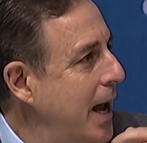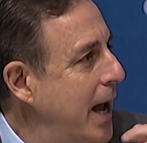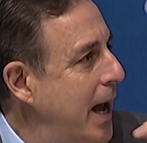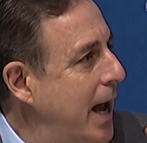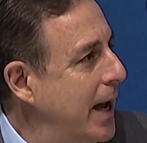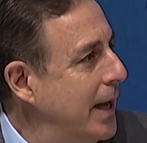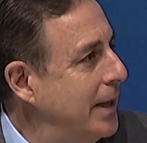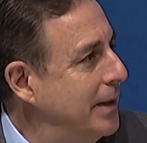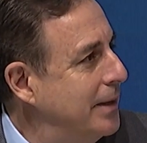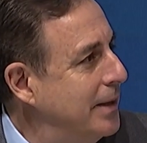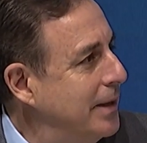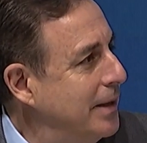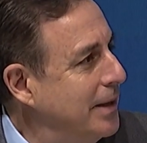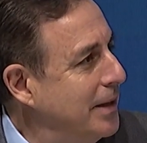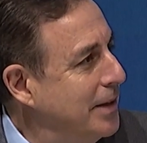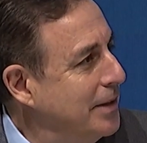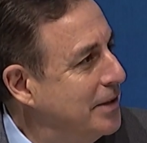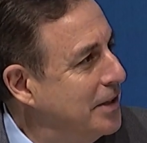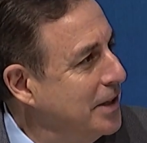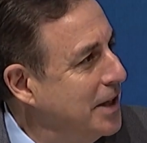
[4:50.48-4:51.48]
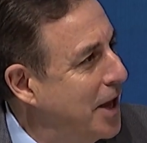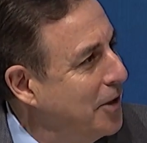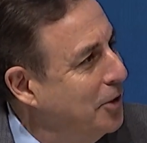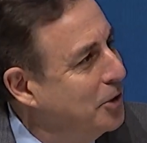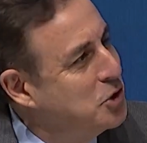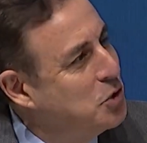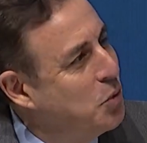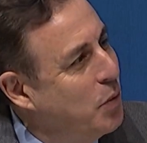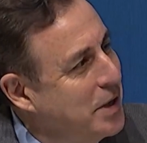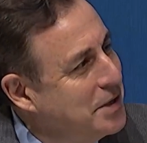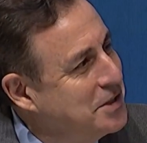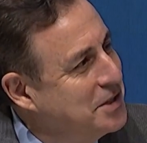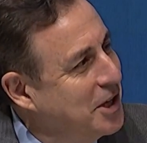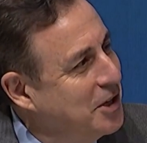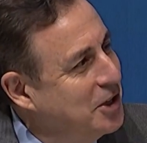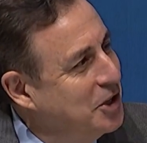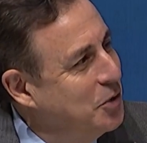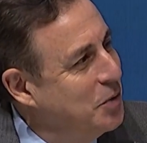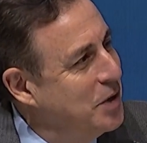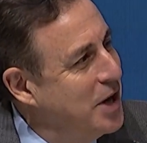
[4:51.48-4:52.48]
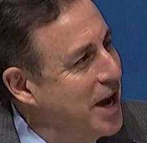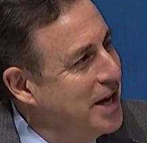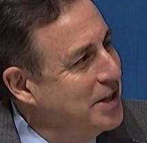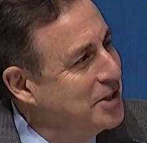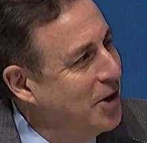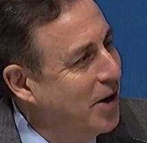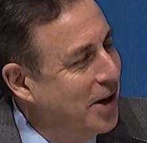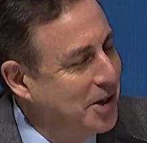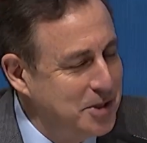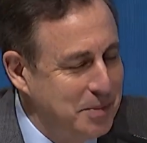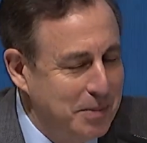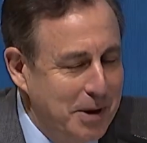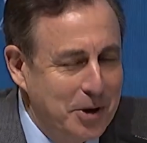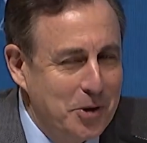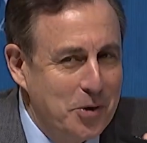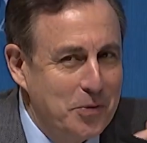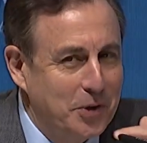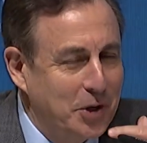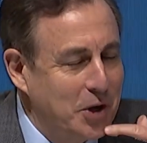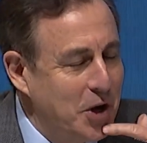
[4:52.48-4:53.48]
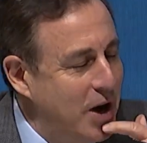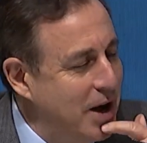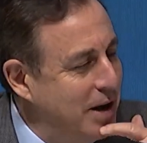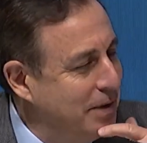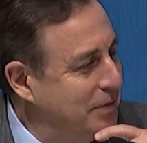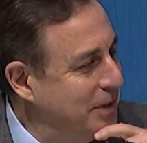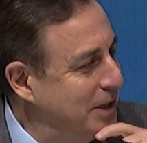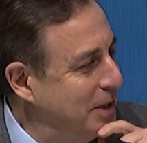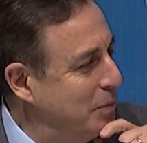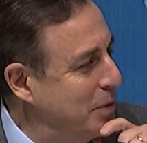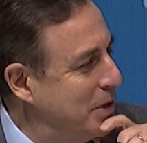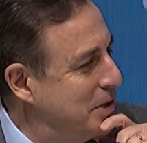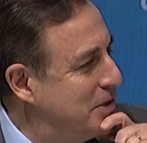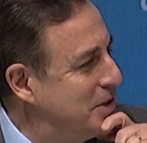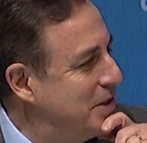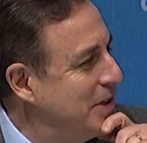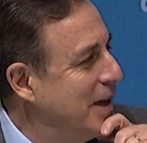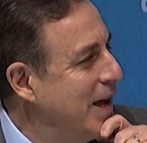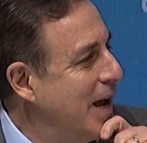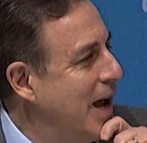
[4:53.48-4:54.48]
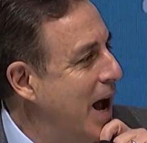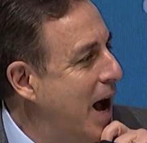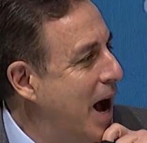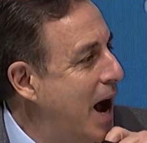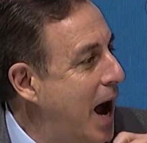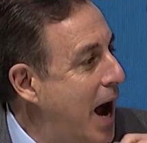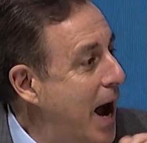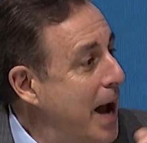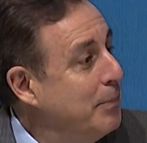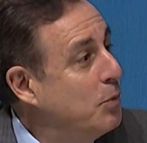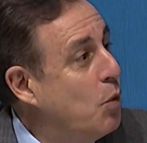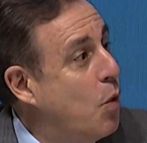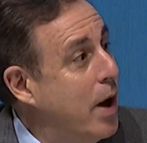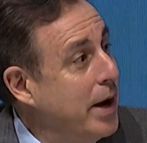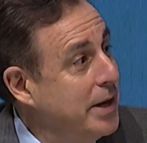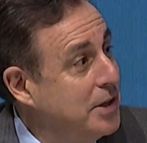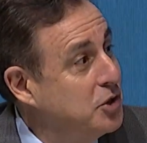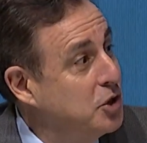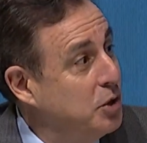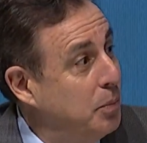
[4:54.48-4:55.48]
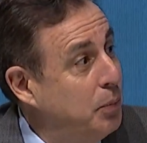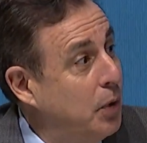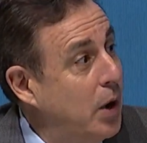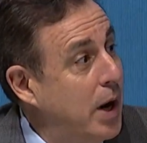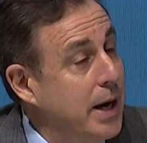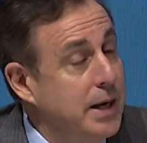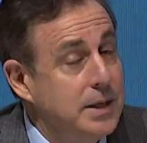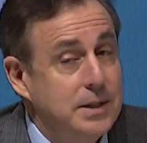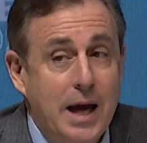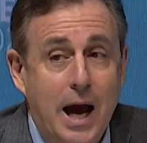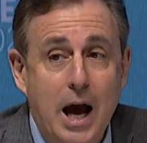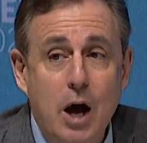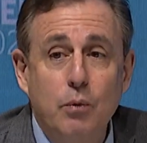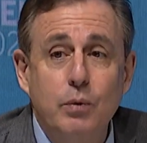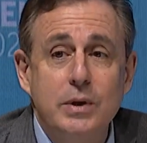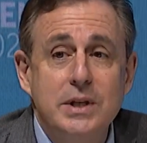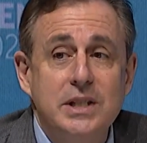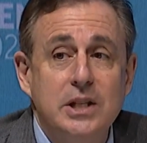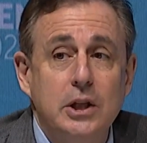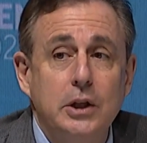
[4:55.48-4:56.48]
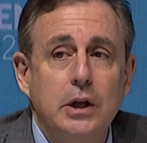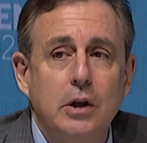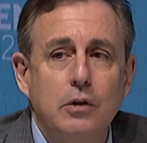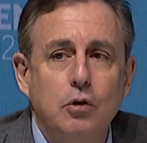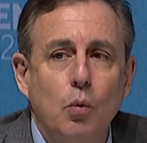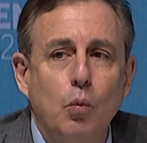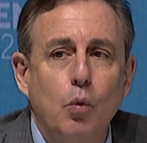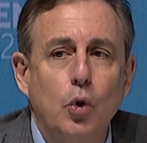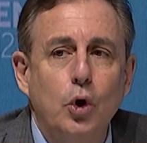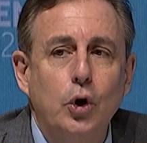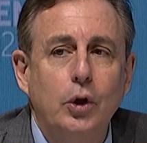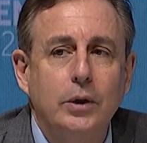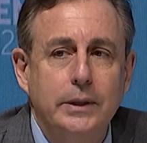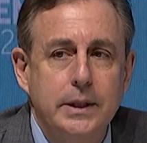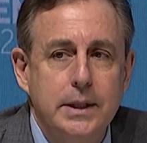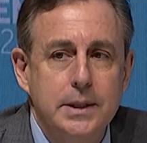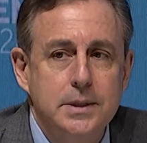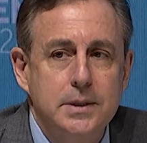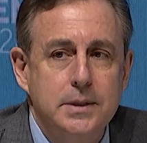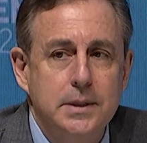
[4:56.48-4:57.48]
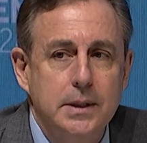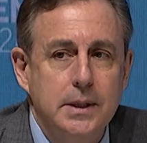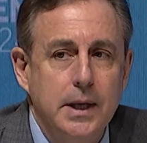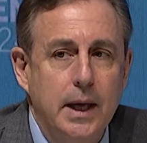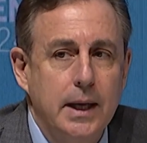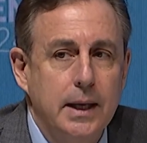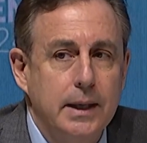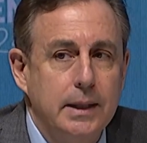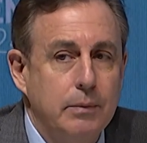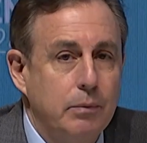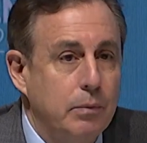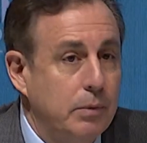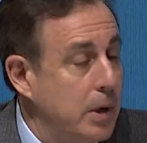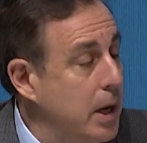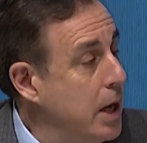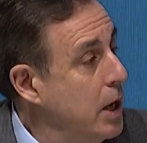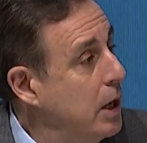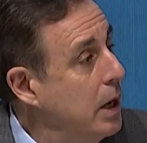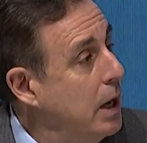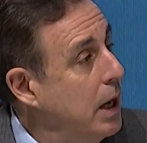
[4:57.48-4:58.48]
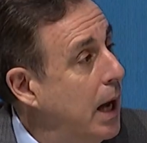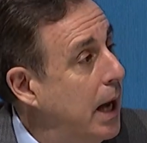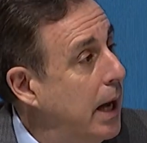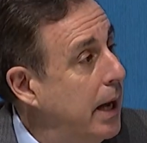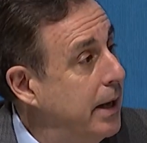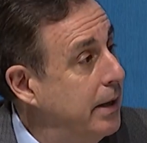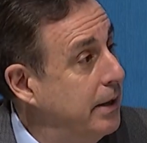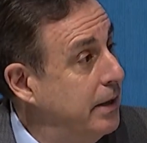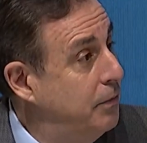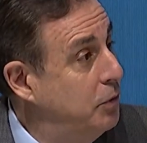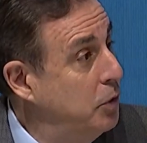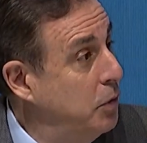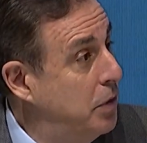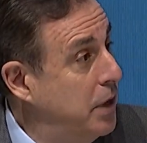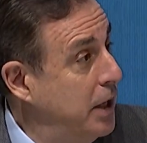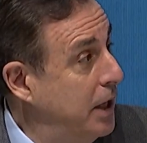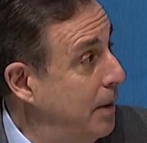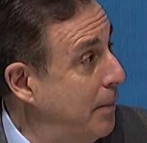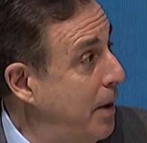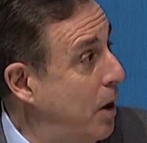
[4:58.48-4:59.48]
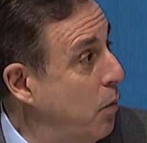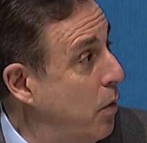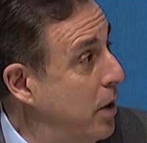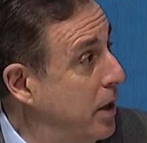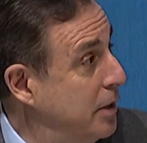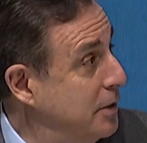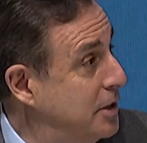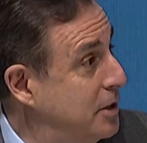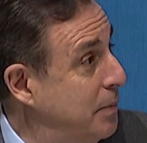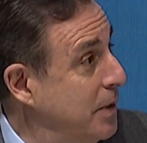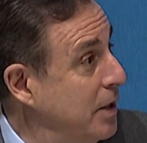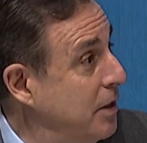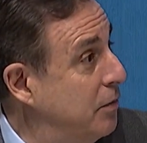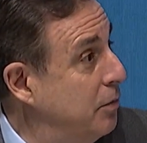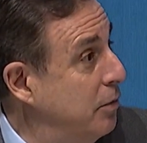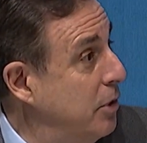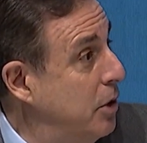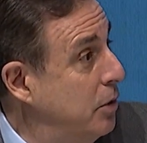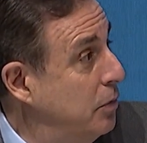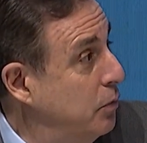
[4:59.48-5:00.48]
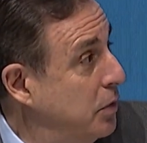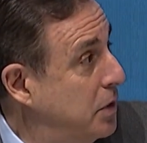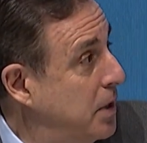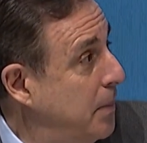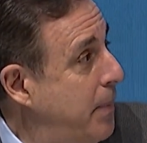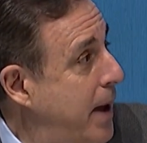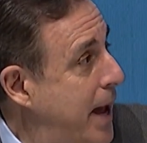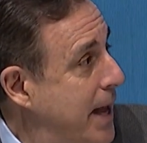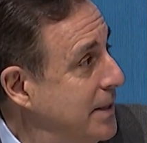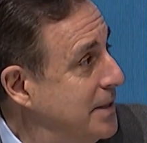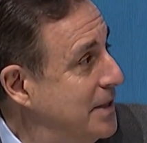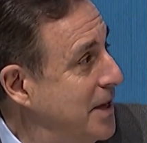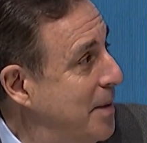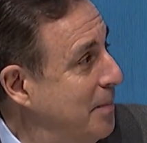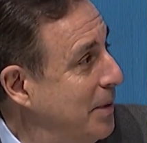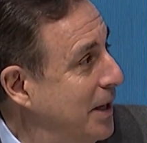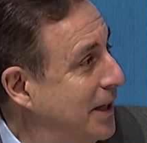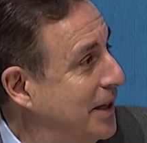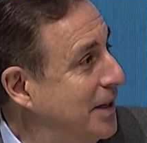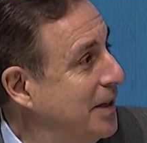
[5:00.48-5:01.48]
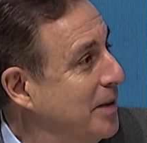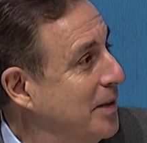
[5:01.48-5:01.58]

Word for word: And the other twist that you and I talked about over coffee was I'm quite surprised how resilient the world is today. Uh, if you think about what it's been thrown with the pandemic,